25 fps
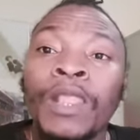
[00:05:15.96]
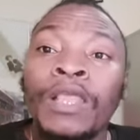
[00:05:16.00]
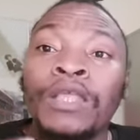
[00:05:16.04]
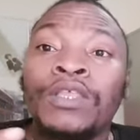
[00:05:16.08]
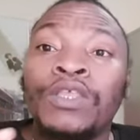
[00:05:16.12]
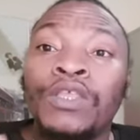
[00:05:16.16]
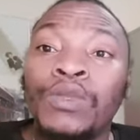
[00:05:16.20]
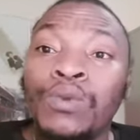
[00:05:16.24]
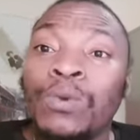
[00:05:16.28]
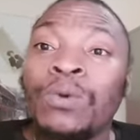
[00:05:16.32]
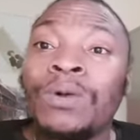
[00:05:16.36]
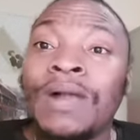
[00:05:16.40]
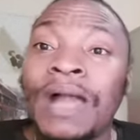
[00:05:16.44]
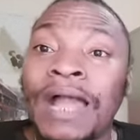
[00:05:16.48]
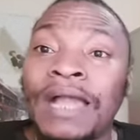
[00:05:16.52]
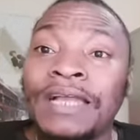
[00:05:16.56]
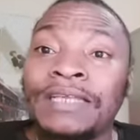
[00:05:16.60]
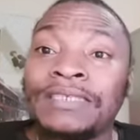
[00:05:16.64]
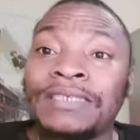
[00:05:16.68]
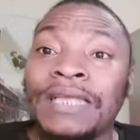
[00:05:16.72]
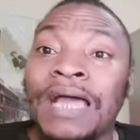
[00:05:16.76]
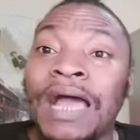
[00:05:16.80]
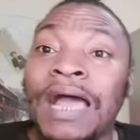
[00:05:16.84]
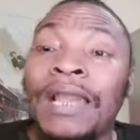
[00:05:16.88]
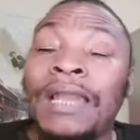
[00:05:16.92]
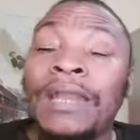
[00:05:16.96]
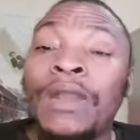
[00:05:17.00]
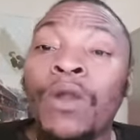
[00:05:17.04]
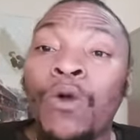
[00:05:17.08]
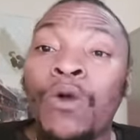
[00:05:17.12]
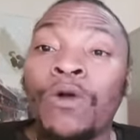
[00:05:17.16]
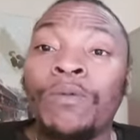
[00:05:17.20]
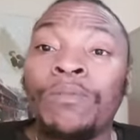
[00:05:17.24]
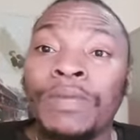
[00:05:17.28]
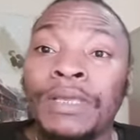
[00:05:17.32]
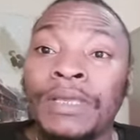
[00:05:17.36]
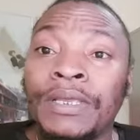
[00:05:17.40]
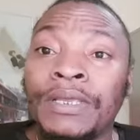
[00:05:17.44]
you guys allow
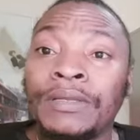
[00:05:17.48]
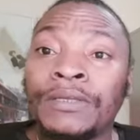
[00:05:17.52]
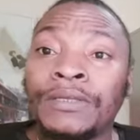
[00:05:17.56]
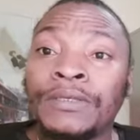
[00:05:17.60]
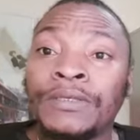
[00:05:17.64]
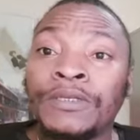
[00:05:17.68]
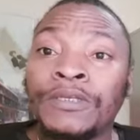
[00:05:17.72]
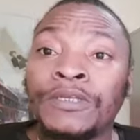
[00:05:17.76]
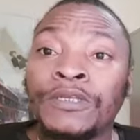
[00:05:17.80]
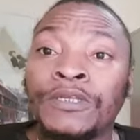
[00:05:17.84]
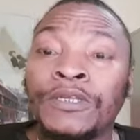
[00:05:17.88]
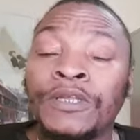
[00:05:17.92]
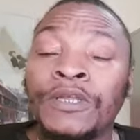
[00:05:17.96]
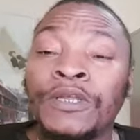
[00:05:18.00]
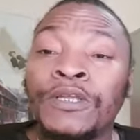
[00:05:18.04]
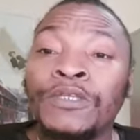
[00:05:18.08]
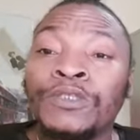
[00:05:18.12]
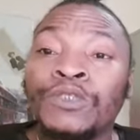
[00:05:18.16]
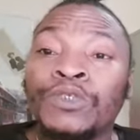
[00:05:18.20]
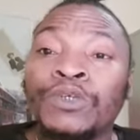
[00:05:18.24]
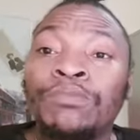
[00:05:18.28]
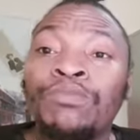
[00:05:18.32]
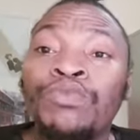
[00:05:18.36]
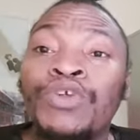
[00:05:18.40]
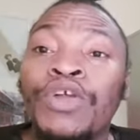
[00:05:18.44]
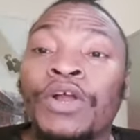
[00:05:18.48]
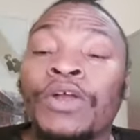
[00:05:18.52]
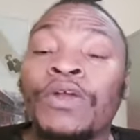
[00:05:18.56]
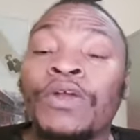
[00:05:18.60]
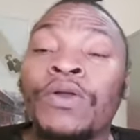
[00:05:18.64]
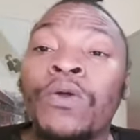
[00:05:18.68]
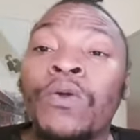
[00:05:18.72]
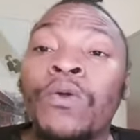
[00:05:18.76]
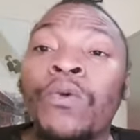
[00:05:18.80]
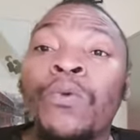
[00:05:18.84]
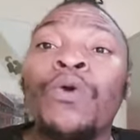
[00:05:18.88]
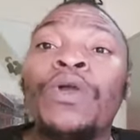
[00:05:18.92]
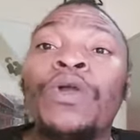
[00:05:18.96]
me to break
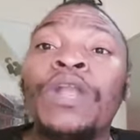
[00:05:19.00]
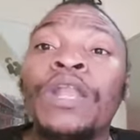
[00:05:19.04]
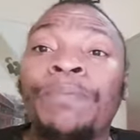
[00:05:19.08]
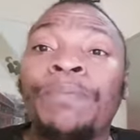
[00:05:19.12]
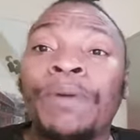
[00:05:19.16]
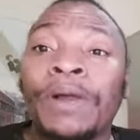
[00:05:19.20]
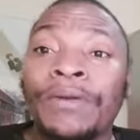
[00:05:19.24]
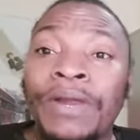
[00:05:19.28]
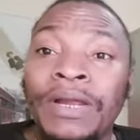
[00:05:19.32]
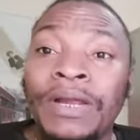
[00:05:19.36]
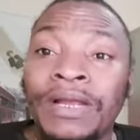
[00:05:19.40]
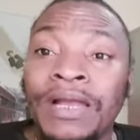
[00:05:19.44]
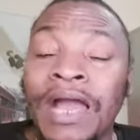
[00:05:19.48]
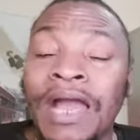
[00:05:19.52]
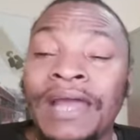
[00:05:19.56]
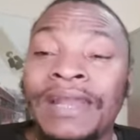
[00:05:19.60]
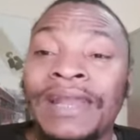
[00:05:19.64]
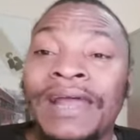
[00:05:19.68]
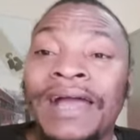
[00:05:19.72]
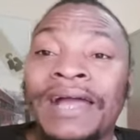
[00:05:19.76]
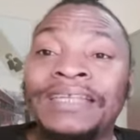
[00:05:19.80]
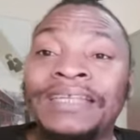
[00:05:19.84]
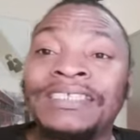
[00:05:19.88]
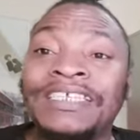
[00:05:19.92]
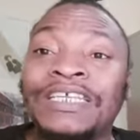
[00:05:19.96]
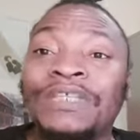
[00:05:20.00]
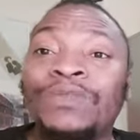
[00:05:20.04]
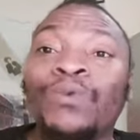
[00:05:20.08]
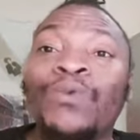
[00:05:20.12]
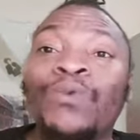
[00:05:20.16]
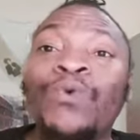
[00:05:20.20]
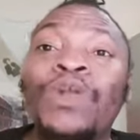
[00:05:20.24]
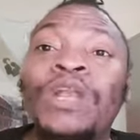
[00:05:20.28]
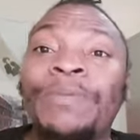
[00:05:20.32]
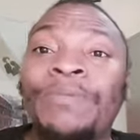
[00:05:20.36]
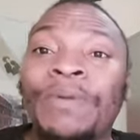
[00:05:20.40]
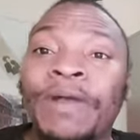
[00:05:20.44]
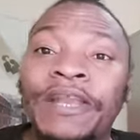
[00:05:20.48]
whole heap of record and set whole
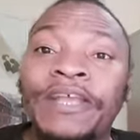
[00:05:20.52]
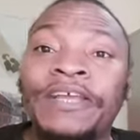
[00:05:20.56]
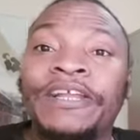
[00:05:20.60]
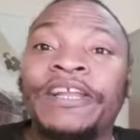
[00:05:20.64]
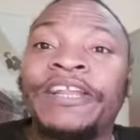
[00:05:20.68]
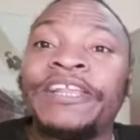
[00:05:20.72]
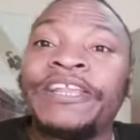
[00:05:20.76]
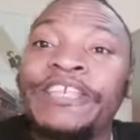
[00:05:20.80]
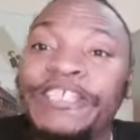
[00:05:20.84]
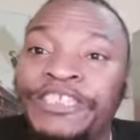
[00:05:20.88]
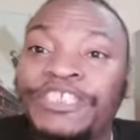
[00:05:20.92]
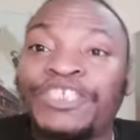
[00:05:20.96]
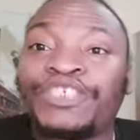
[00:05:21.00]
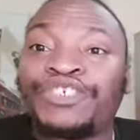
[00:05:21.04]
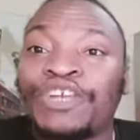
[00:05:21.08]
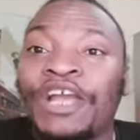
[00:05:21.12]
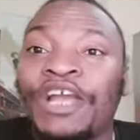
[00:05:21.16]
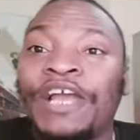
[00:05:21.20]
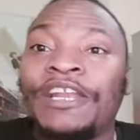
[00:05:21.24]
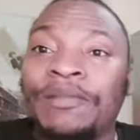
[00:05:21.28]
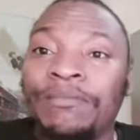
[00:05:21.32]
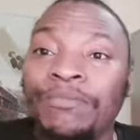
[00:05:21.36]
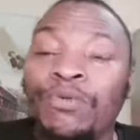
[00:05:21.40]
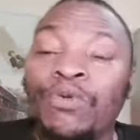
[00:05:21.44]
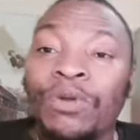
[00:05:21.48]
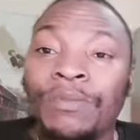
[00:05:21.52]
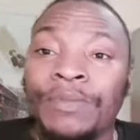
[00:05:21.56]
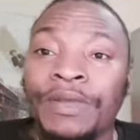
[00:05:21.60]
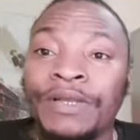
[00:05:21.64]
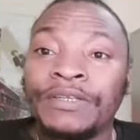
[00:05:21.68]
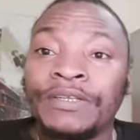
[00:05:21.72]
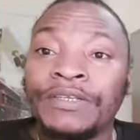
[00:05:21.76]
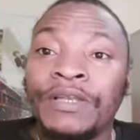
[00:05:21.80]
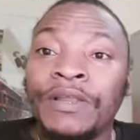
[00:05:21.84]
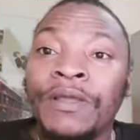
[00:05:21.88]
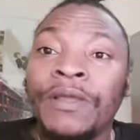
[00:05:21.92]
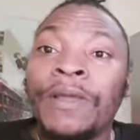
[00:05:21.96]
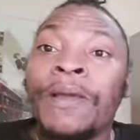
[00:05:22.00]
heap of little history at the
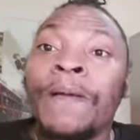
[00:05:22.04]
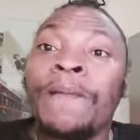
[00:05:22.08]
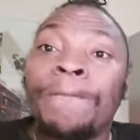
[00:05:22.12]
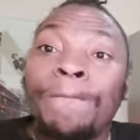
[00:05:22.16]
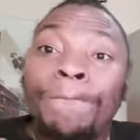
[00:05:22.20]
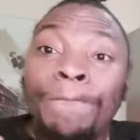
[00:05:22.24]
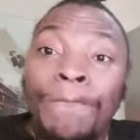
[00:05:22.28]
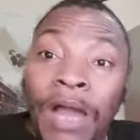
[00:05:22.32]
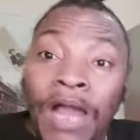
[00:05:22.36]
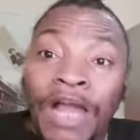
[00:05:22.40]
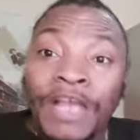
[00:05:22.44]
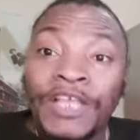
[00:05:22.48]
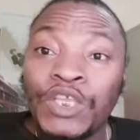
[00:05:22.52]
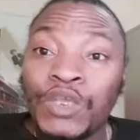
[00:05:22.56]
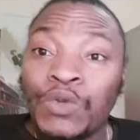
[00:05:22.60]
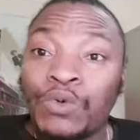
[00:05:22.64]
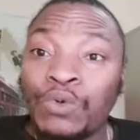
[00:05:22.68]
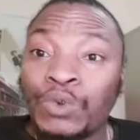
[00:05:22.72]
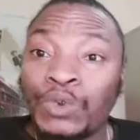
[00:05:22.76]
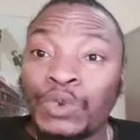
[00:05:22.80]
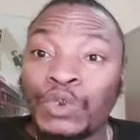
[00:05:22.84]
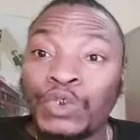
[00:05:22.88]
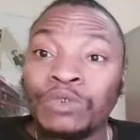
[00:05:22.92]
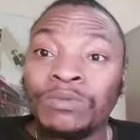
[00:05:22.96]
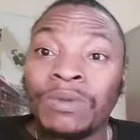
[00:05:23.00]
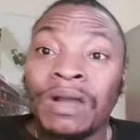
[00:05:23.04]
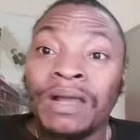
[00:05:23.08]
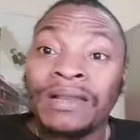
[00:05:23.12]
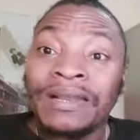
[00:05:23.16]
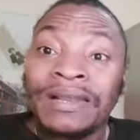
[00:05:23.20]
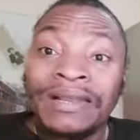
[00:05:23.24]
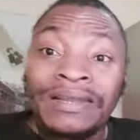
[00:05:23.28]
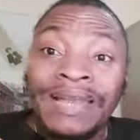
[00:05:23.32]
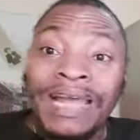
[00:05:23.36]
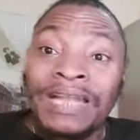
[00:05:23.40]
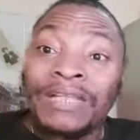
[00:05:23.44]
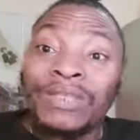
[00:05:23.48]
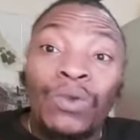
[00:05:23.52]
moment on YouTube,
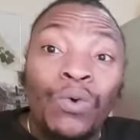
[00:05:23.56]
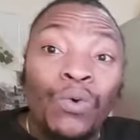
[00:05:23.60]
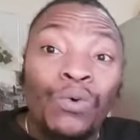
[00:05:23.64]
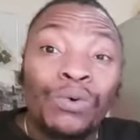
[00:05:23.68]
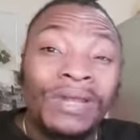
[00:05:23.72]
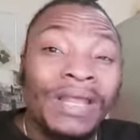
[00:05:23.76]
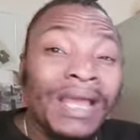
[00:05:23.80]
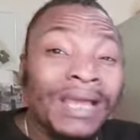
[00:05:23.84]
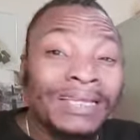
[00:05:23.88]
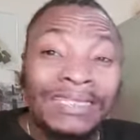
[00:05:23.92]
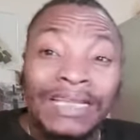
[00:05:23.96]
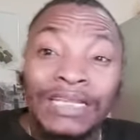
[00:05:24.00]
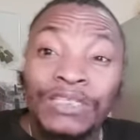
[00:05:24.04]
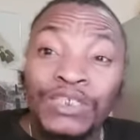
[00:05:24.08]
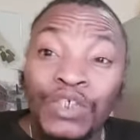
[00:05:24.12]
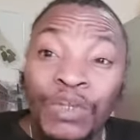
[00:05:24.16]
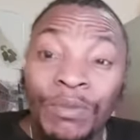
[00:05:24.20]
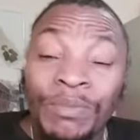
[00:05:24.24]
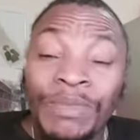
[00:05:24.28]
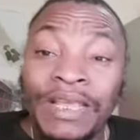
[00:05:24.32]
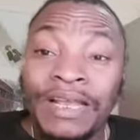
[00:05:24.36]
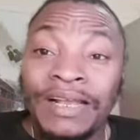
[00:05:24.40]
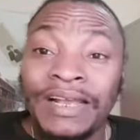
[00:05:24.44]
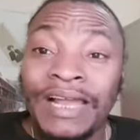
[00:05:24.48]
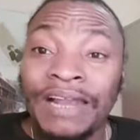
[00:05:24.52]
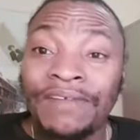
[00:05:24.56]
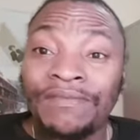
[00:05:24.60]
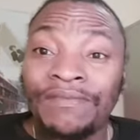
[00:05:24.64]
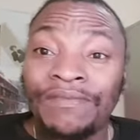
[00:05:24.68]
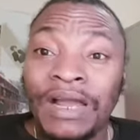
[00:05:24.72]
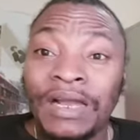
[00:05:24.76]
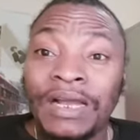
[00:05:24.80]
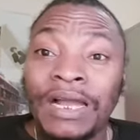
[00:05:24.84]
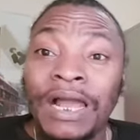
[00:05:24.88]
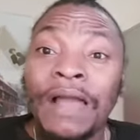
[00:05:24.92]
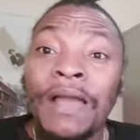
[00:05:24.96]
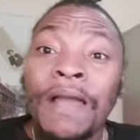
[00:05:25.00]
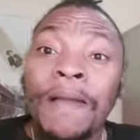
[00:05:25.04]
not only as a Jamaican
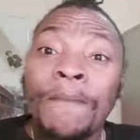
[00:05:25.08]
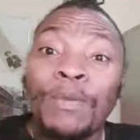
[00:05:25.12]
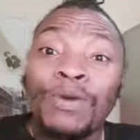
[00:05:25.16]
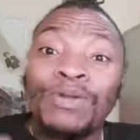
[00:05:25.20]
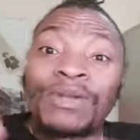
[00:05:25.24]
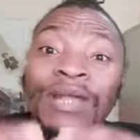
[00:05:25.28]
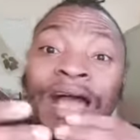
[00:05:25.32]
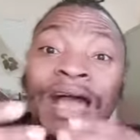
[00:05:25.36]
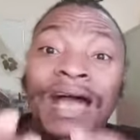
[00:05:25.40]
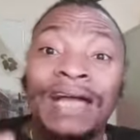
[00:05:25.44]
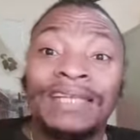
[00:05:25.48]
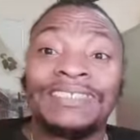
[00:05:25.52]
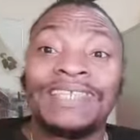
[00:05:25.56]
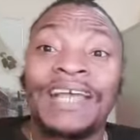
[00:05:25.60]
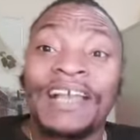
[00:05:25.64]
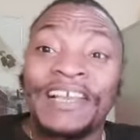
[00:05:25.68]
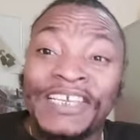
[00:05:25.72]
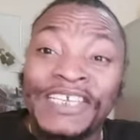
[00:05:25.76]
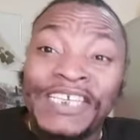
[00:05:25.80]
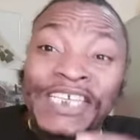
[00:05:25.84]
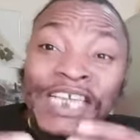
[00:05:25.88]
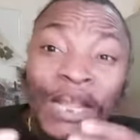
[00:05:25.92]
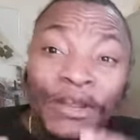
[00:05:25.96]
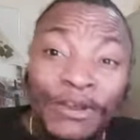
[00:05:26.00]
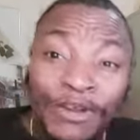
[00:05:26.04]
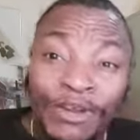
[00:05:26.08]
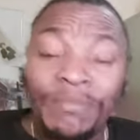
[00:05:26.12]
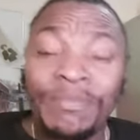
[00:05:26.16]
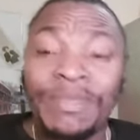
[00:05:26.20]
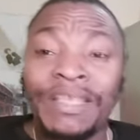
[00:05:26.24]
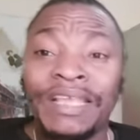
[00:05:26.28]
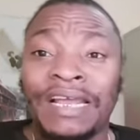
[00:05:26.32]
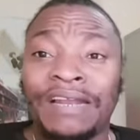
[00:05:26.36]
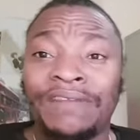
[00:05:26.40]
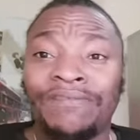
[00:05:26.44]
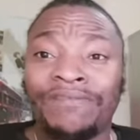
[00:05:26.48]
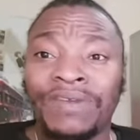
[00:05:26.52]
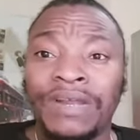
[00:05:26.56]
vlogger, but as a
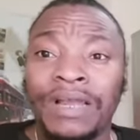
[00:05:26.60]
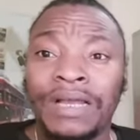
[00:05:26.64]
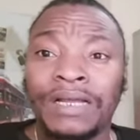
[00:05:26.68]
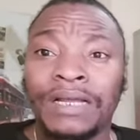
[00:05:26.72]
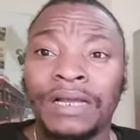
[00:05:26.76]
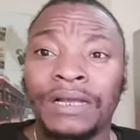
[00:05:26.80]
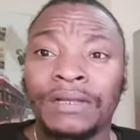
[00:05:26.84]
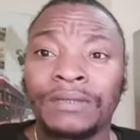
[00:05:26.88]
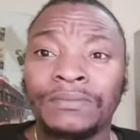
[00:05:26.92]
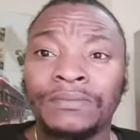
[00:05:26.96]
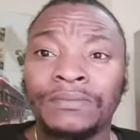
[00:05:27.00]
Caribbean vlogger.